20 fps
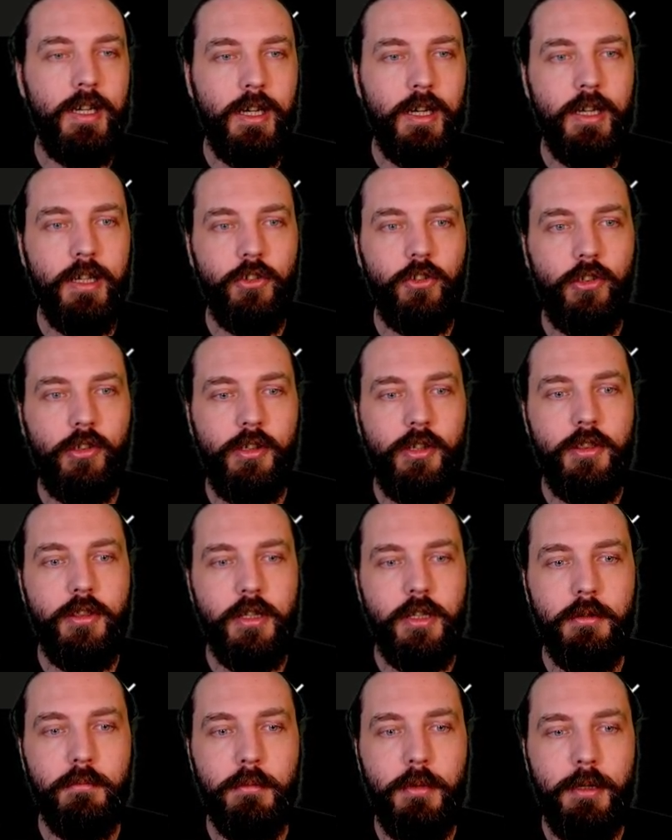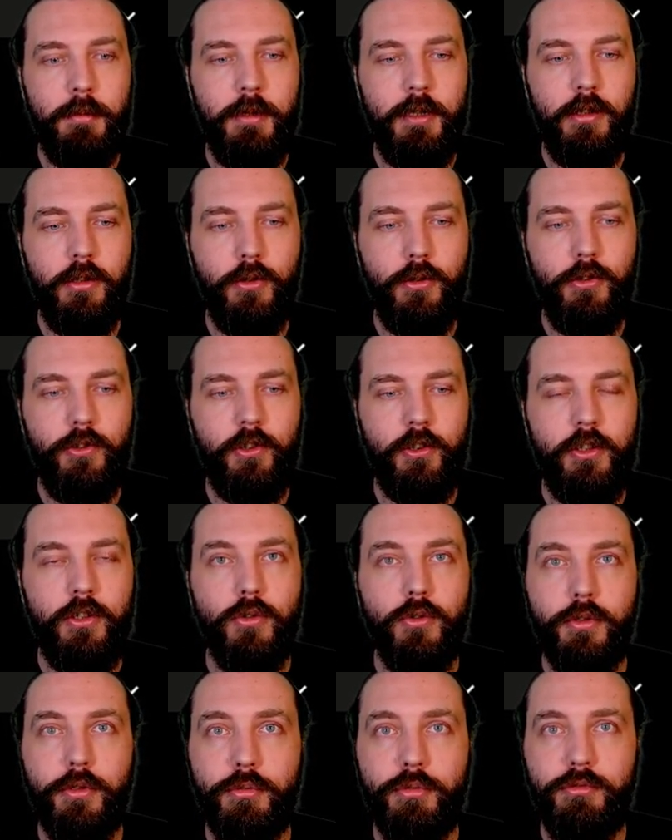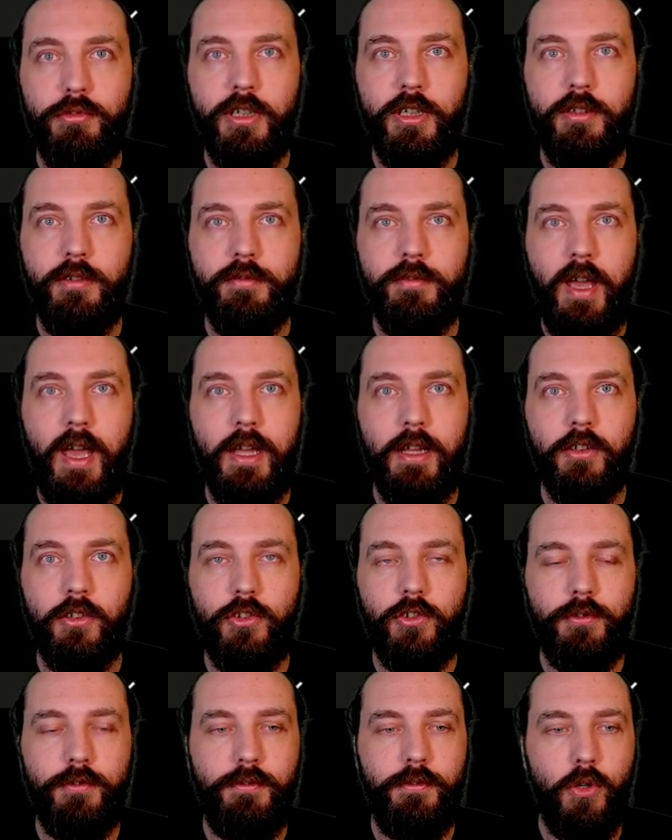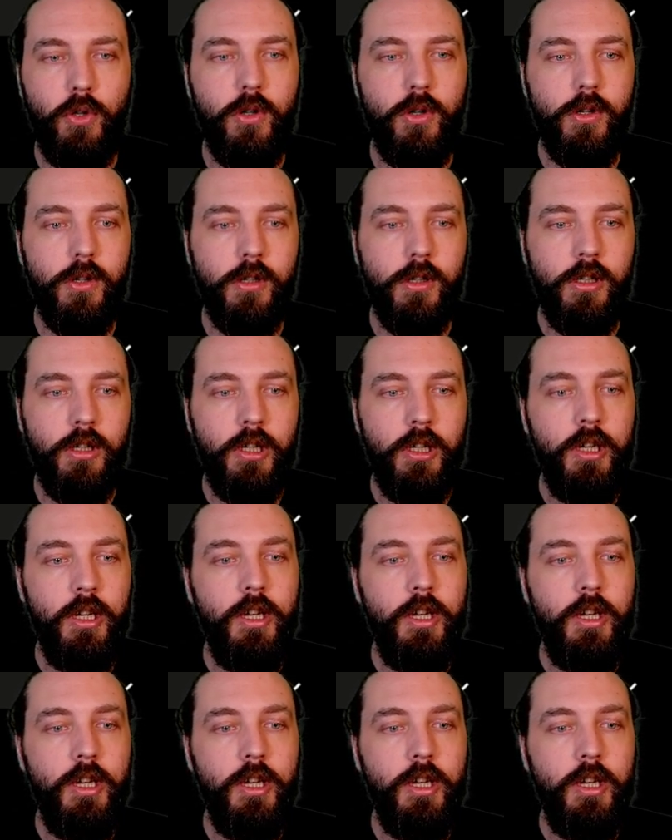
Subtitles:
I actually think maybe losing your three vets for